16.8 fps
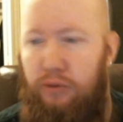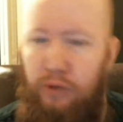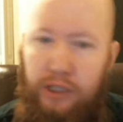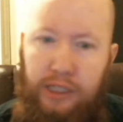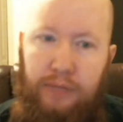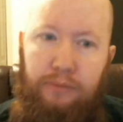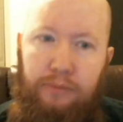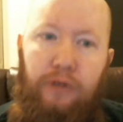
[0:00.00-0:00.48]
You
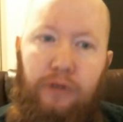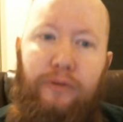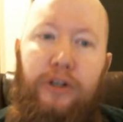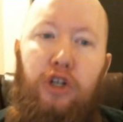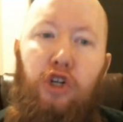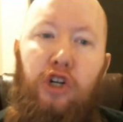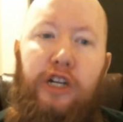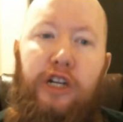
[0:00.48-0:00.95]
want to keep
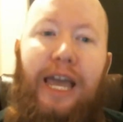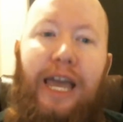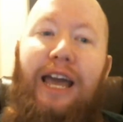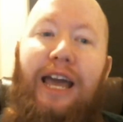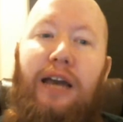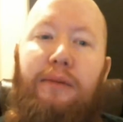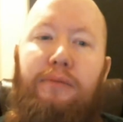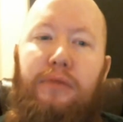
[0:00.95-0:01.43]
moving your
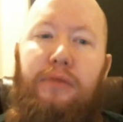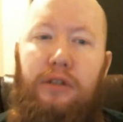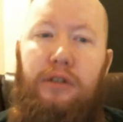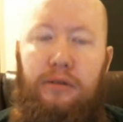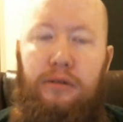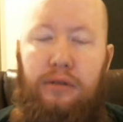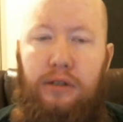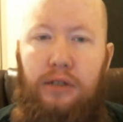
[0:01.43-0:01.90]
camp.
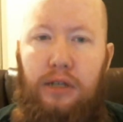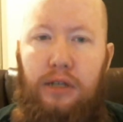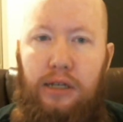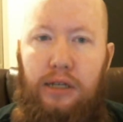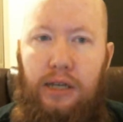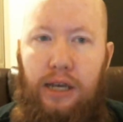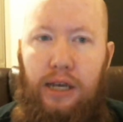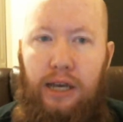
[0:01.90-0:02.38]

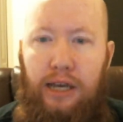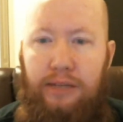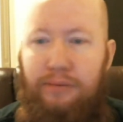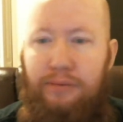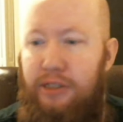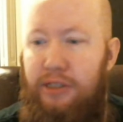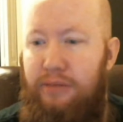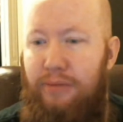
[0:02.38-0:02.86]
As
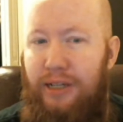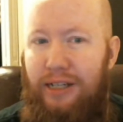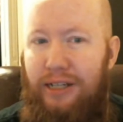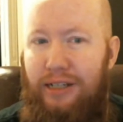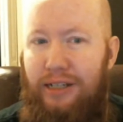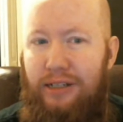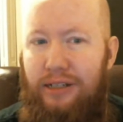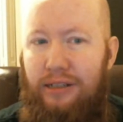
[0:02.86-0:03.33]
much
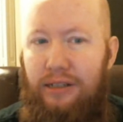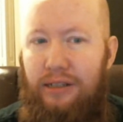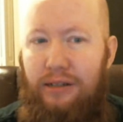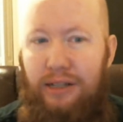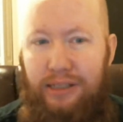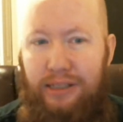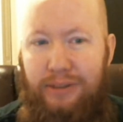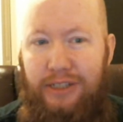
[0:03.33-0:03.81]

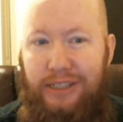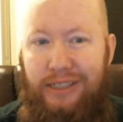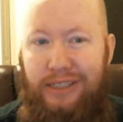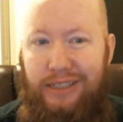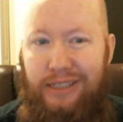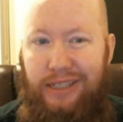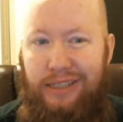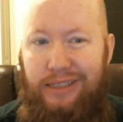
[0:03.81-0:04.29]

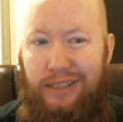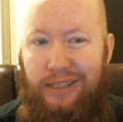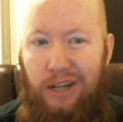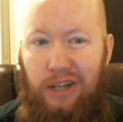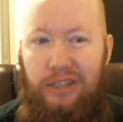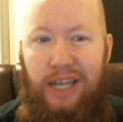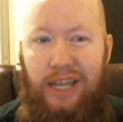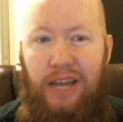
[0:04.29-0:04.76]
as it does
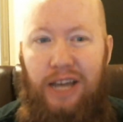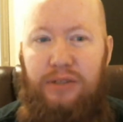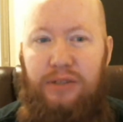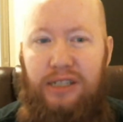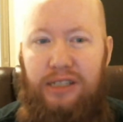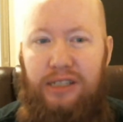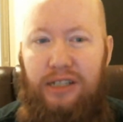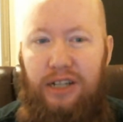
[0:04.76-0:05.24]
cost caps,
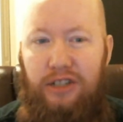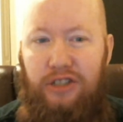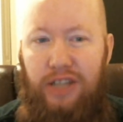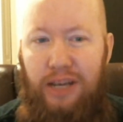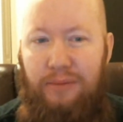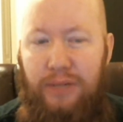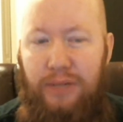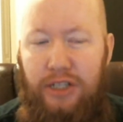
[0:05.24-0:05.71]
it doesn't cost
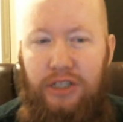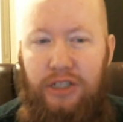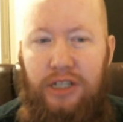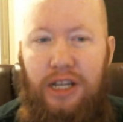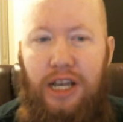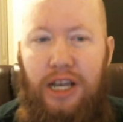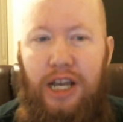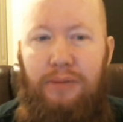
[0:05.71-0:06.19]
that
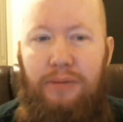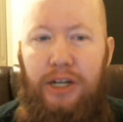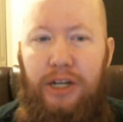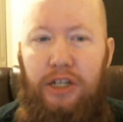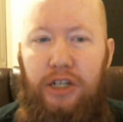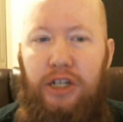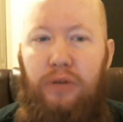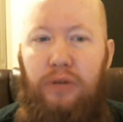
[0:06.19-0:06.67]
much.
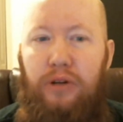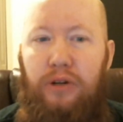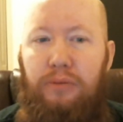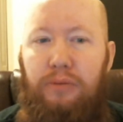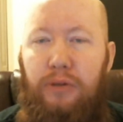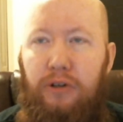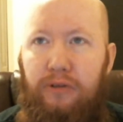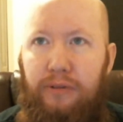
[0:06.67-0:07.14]
But you're gonna want to
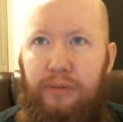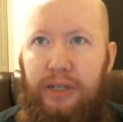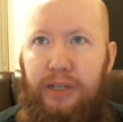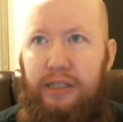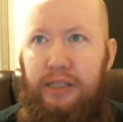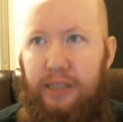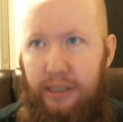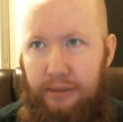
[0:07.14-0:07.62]
move it
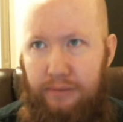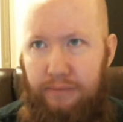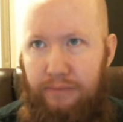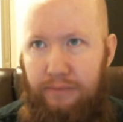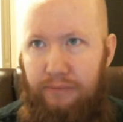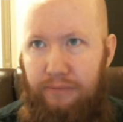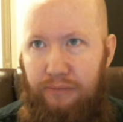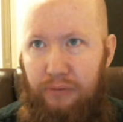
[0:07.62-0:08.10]
because,
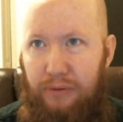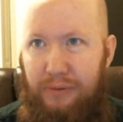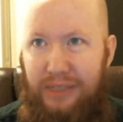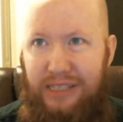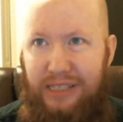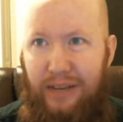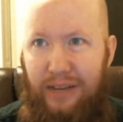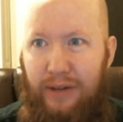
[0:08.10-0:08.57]
from
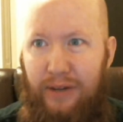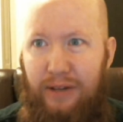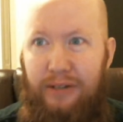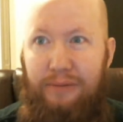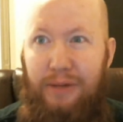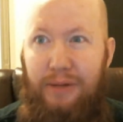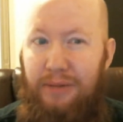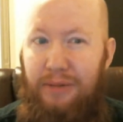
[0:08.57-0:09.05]
at least I found,
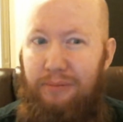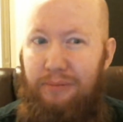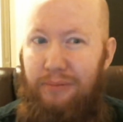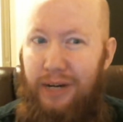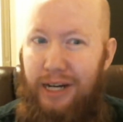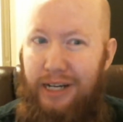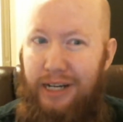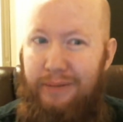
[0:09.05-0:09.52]
it might be a
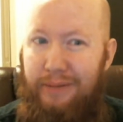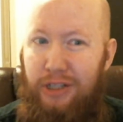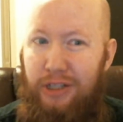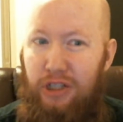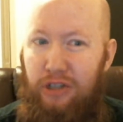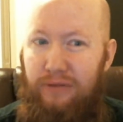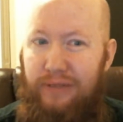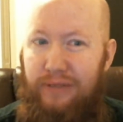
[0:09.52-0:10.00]
bug. I'm not
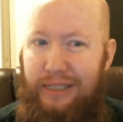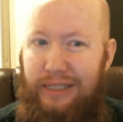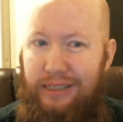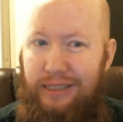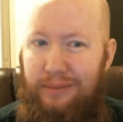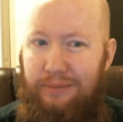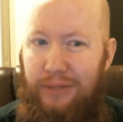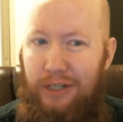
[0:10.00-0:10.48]
sure if it
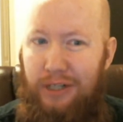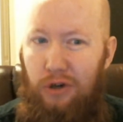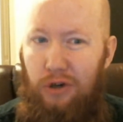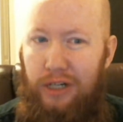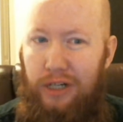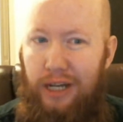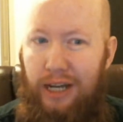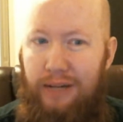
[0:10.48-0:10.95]
is a bug
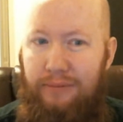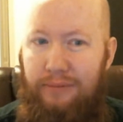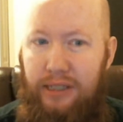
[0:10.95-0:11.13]
or not.